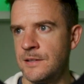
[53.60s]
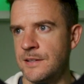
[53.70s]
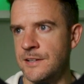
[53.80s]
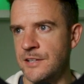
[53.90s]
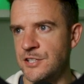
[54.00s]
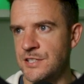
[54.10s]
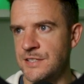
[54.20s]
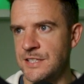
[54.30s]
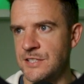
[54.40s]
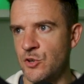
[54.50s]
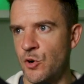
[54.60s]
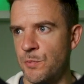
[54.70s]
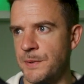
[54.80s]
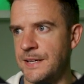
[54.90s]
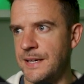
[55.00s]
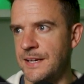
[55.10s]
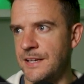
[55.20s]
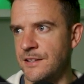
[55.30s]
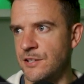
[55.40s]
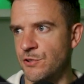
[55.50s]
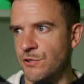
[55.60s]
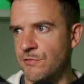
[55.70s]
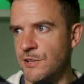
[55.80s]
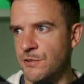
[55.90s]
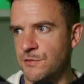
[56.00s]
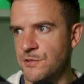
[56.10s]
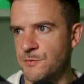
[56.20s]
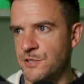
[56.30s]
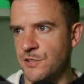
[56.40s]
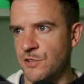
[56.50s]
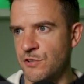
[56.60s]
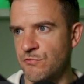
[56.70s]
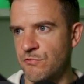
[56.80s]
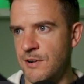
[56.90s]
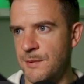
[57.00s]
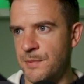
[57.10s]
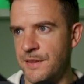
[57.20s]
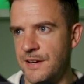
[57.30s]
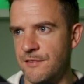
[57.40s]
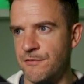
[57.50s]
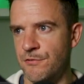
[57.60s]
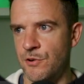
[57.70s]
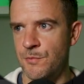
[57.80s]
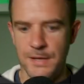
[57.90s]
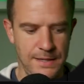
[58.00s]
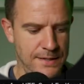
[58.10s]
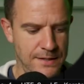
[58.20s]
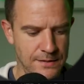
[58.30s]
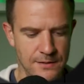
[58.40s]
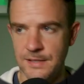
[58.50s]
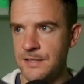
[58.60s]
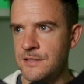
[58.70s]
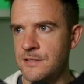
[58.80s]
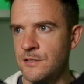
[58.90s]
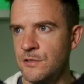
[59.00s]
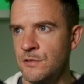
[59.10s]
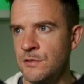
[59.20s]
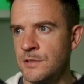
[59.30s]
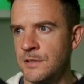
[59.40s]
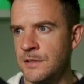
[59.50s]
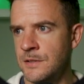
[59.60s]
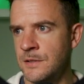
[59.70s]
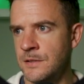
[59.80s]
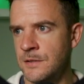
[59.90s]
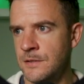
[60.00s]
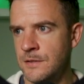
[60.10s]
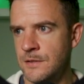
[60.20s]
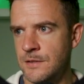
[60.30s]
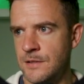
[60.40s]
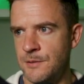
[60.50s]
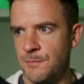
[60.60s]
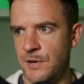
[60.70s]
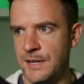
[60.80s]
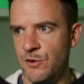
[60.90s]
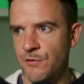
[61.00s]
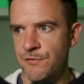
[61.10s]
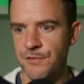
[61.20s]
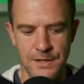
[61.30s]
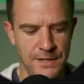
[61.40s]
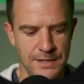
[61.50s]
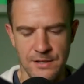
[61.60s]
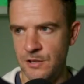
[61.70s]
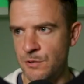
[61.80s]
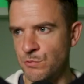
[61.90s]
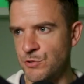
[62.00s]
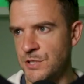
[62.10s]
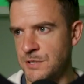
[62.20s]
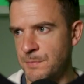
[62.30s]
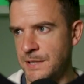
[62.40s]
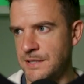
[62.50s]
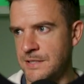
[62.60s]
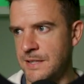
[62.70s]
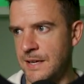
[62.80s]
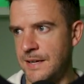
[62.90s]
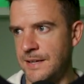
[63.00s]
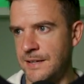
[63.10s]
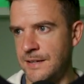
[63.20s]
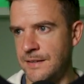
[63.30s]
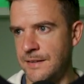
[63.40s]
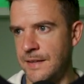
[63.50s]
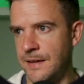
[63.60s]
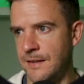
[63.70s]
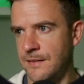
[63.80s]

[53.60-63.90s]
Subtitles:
Now I just need to copy in the URL. So I'm just going to grab that from here like so. In my config, I will just paste that in there.